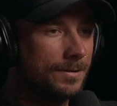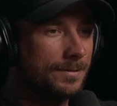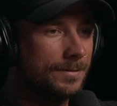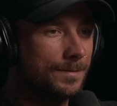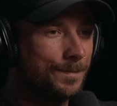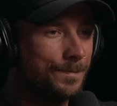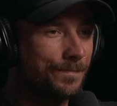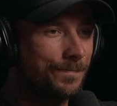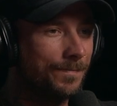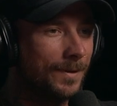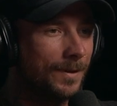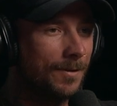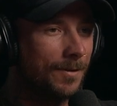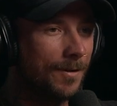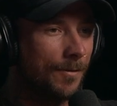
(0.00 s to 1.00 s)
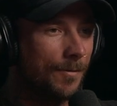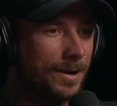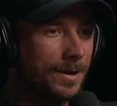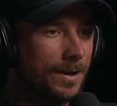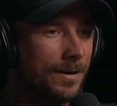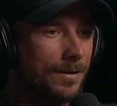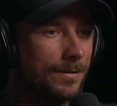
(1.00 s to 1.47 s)
Right. Or a
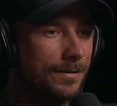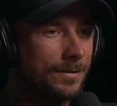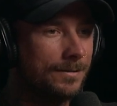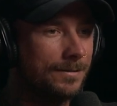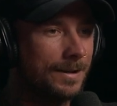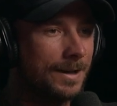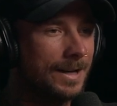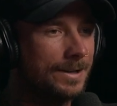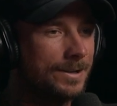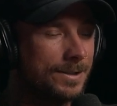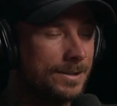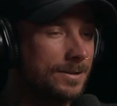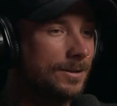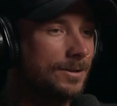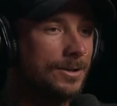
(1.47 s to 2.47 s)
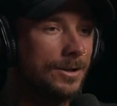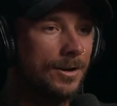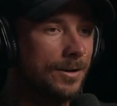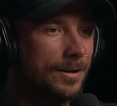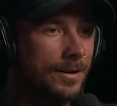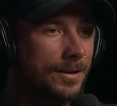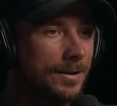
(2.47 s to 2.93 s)
window. Yeah. And it just looks
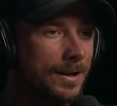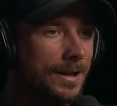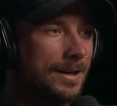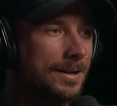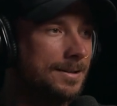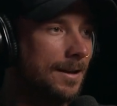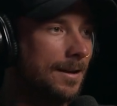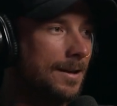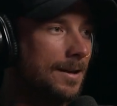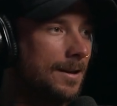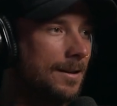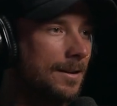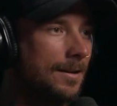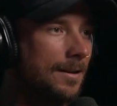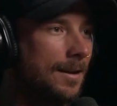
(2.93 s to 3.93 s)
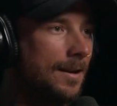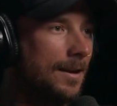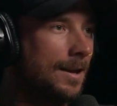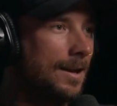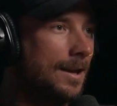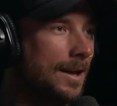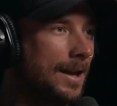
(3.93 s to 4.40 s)
good. And yep. it's like
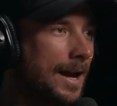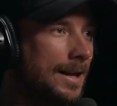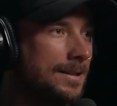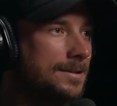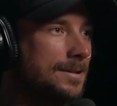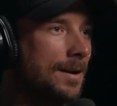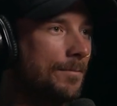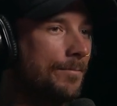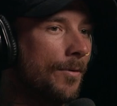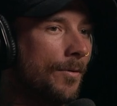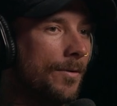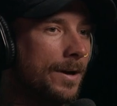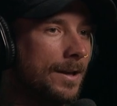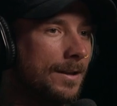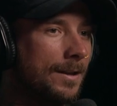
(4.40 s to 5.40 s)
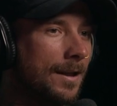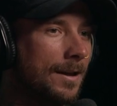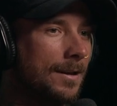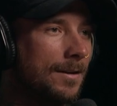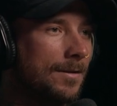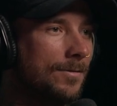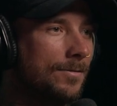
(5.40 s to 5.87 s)
at some point
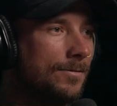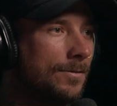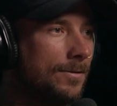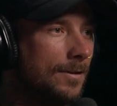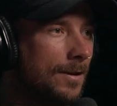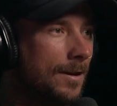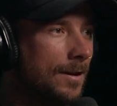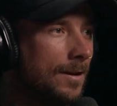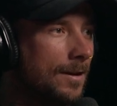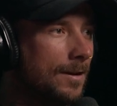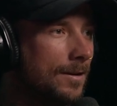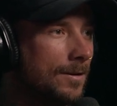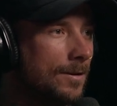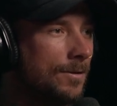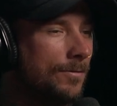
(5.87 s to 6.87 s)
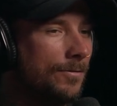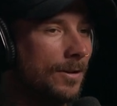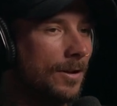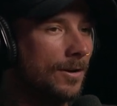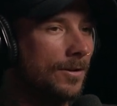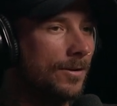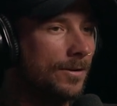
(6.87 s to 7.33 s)
like you you've
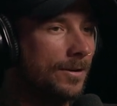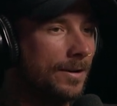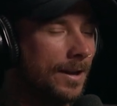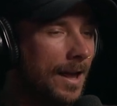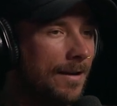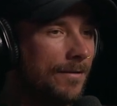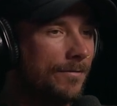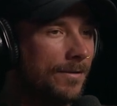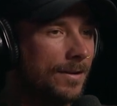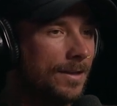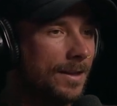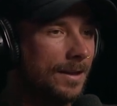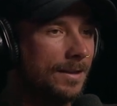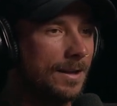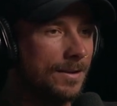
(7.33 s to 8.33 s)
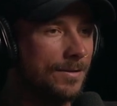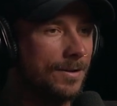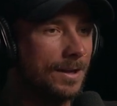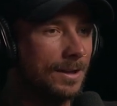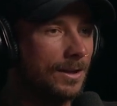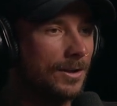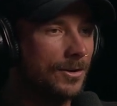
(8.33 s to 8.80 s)
learned everything that you
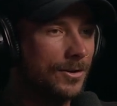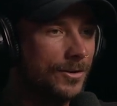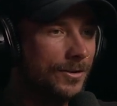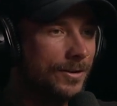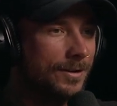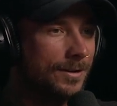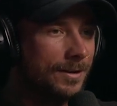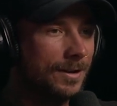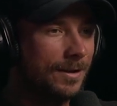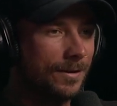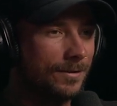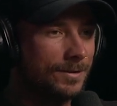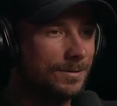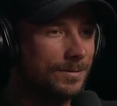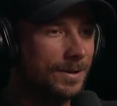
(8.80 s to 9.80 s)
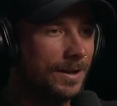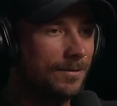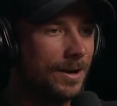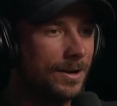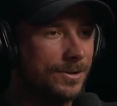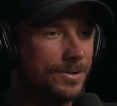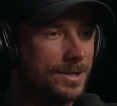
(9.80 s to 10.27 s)
can learn. You know, someone like
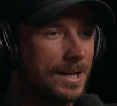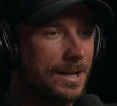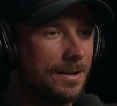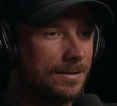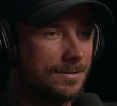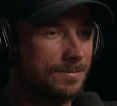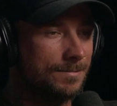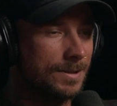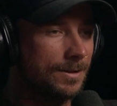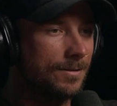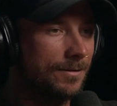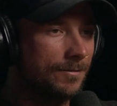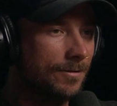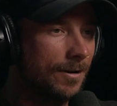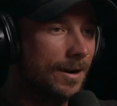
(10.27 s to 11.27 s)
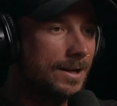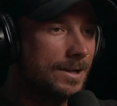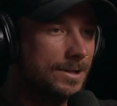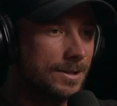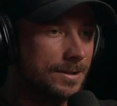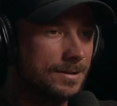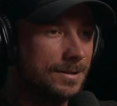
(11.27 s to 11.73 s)
Roger Deakins mm-hmm. has been doing it for
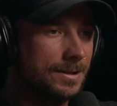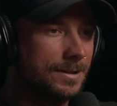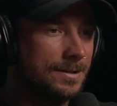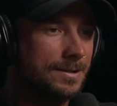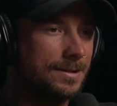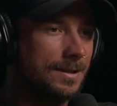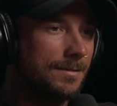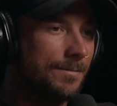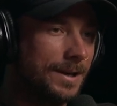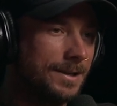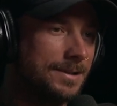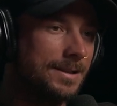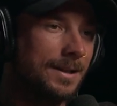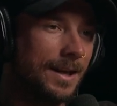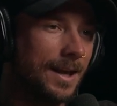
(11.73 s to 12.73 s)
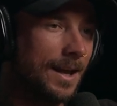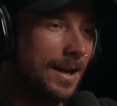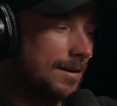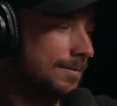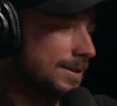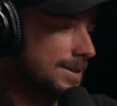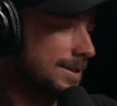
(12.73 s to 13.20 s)
ages yeah. and is the best in the
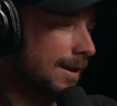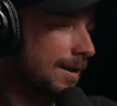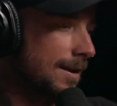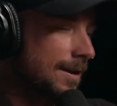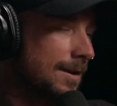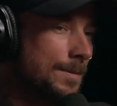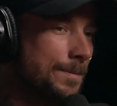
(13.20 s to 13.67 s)
game. It's like